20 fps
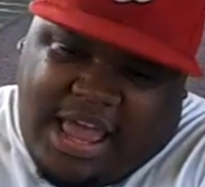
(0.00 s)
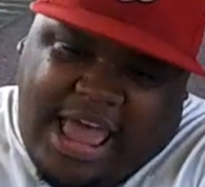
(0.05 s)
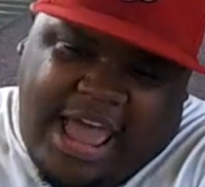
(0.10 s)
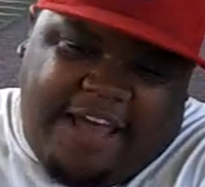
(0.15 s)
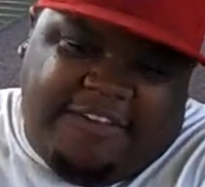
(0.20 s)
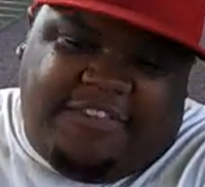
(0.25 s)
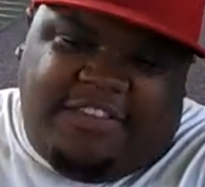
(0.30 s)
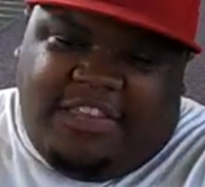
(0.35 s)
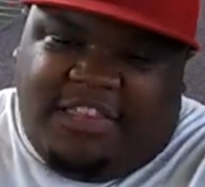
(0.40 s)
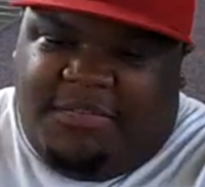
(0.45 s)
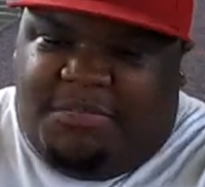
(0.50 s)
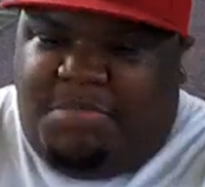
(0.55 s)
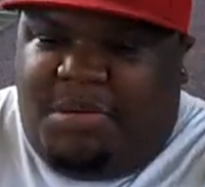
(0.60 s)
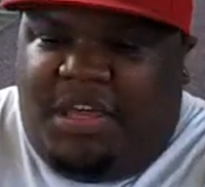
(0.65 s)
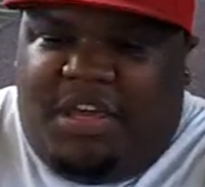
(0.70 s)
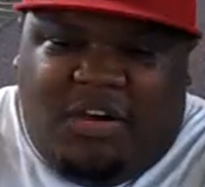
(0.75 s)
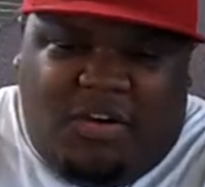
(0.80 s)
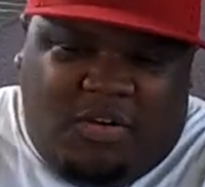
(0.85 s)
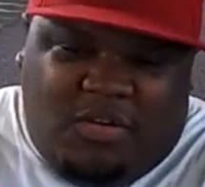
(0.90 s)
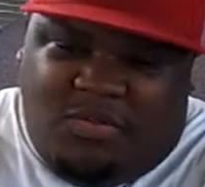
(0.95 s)
after the
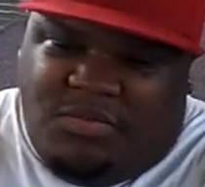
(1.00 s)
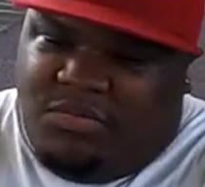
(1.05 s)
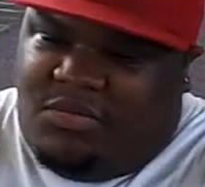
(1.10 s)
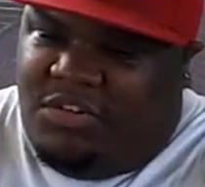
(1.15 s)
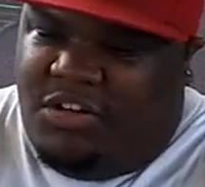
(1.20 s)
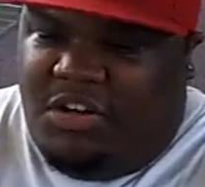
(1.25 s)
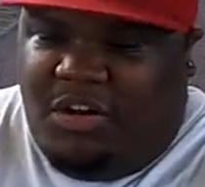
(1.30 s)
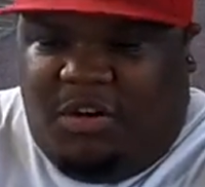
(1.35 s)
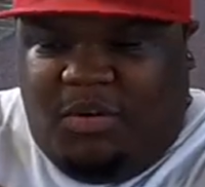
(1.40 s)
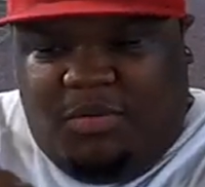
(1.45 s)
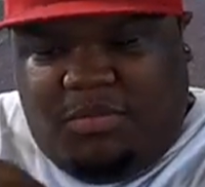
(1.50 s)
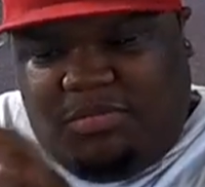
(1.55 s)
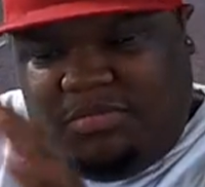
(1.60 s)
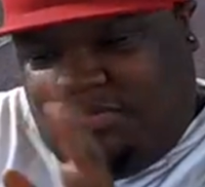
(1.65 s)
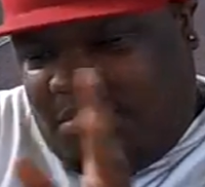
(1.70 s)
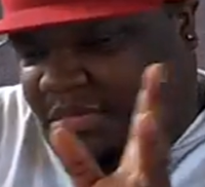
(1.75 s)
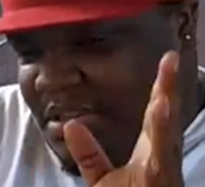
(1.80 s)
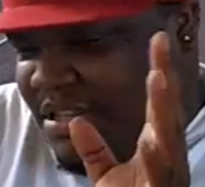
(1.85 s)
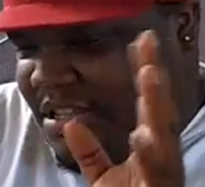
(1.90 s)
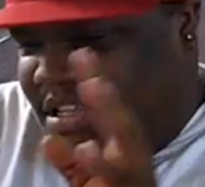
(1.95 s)
build, you know,
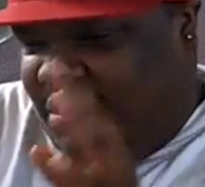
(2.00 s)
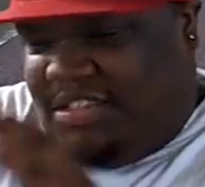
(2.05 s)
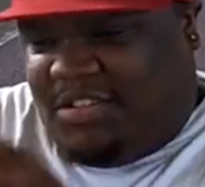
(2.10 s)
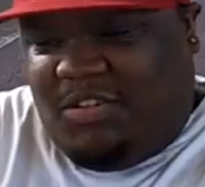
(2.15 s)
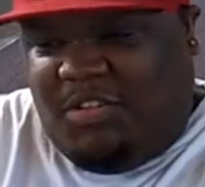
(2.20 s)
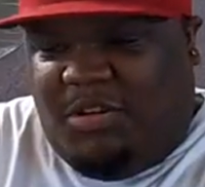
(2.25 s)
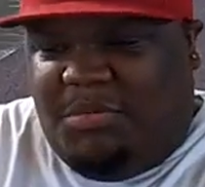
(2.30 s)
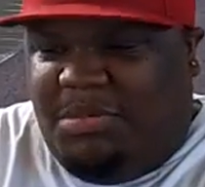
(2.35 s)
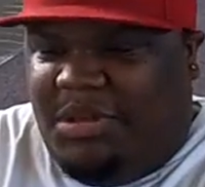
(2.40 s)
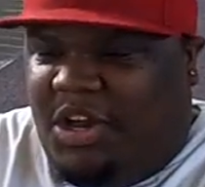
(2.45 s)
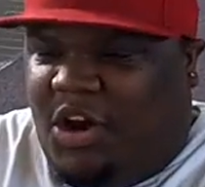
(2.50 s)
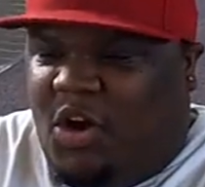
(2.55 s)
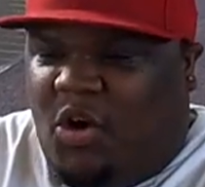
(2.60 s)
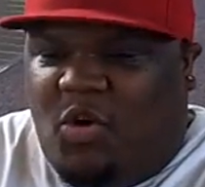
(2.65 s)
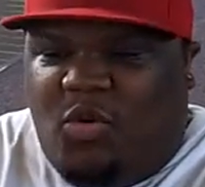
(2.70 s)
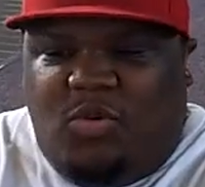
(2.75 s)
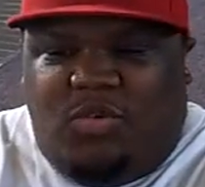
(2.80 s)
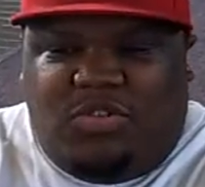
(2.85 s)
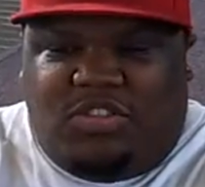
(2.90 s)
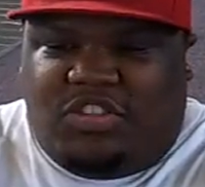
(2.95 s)
it's going to be a
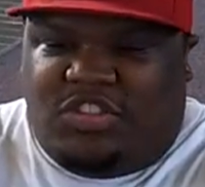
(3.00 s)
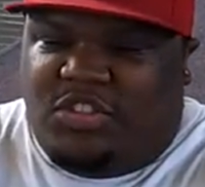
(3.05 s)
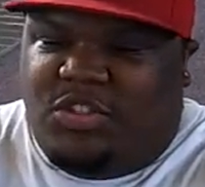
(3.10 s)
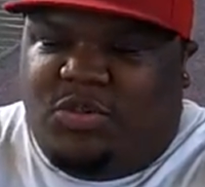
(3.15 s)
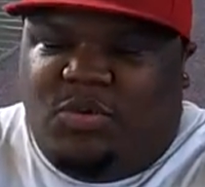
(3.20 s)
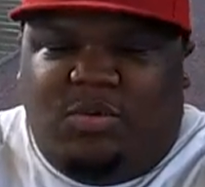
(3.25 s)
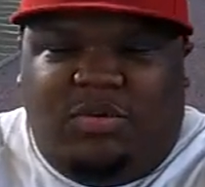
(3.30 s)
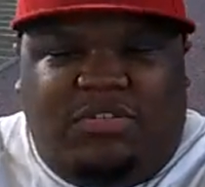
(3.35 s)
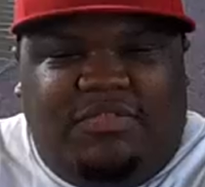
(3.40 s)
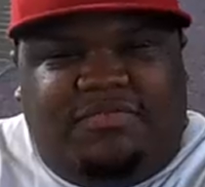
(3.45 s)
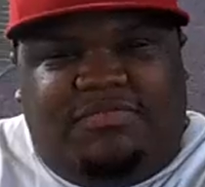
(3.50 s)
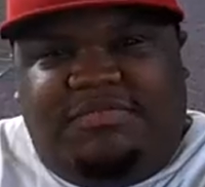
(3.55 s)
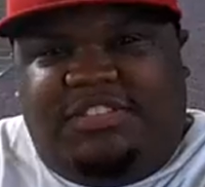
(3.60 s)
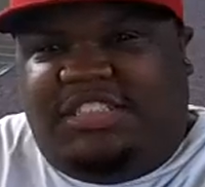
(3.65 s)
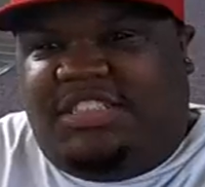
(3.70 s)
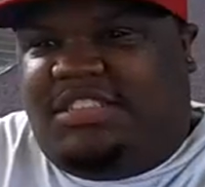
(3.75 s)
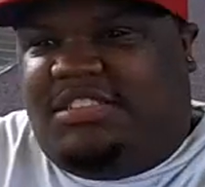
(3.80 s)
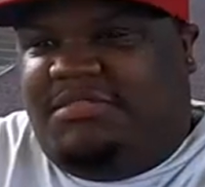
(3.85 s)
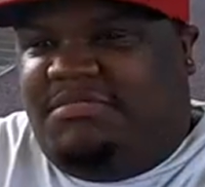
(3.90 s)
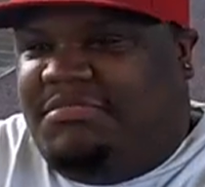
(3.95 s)
whole slew of
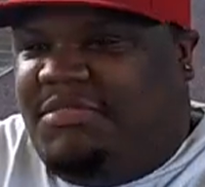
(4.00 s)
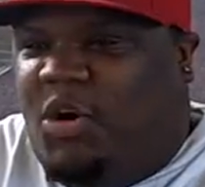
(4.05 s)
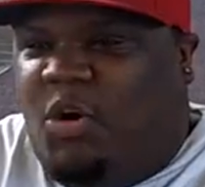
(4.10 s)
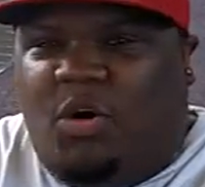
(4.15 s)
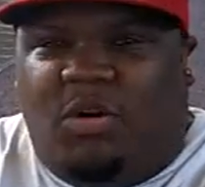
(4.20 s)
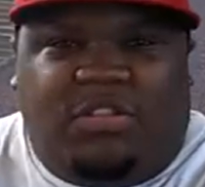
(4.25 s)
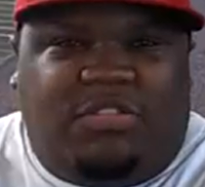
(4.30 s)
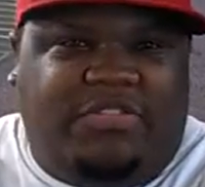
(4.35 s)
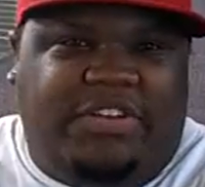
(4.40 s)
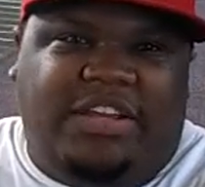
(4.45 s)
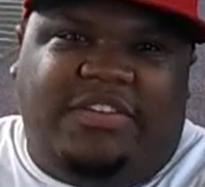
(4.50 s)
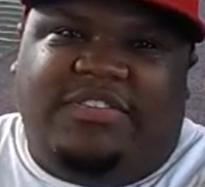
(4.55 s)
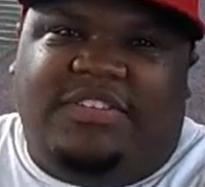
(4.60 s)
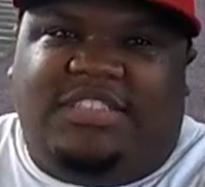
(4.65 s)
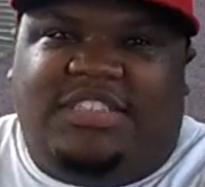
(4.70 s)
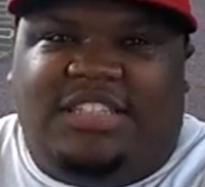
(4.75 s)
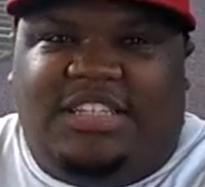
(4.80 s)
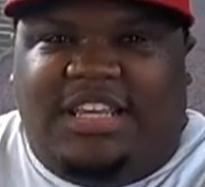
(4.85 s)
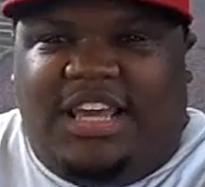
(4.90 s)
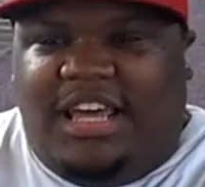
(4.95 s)
just all three of
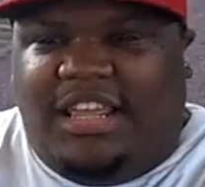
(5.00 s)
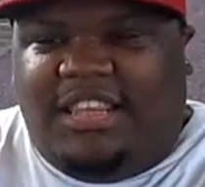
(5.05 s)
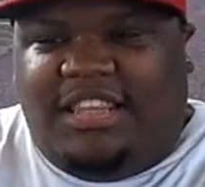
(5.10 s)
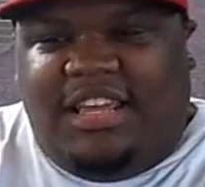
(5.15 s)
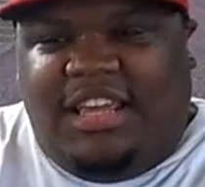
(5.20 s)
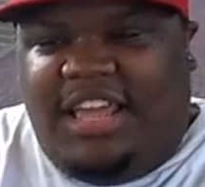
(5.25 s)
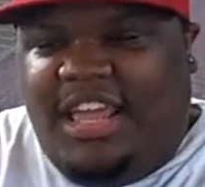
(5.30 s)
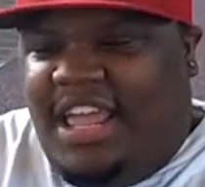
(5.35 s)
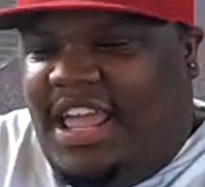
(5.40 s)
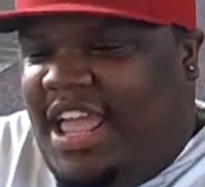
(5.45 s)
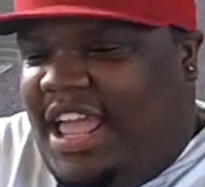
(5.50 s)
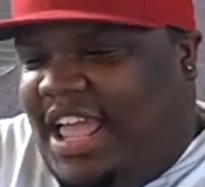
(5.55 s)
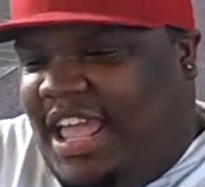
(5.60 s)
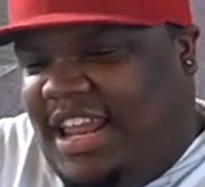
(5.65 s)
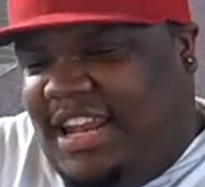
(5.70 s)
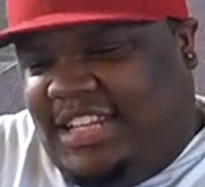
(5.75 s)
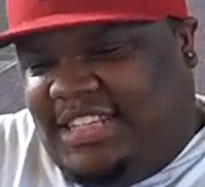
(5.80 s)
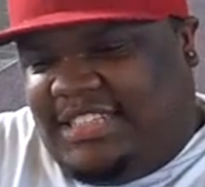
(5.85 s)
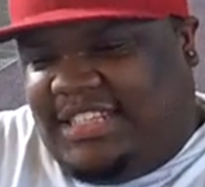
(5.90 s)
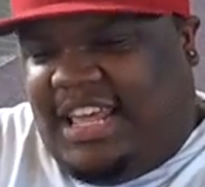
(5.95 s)
us together,
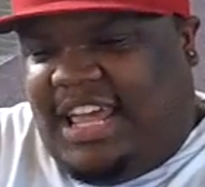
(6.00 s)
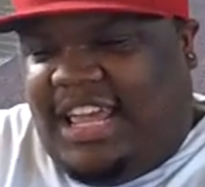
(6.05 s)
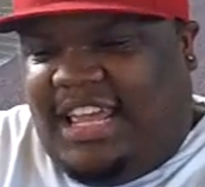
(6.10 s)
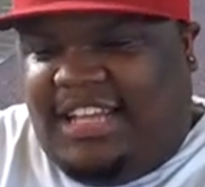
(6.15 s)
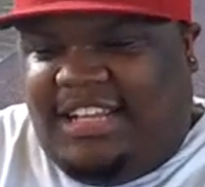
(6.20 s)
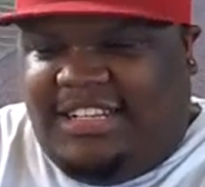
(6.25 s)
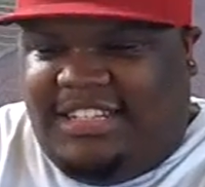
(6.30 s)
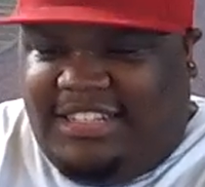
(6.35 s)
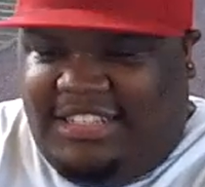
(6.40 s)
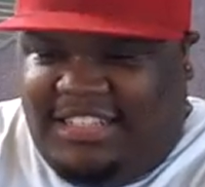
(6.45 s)
and it's like,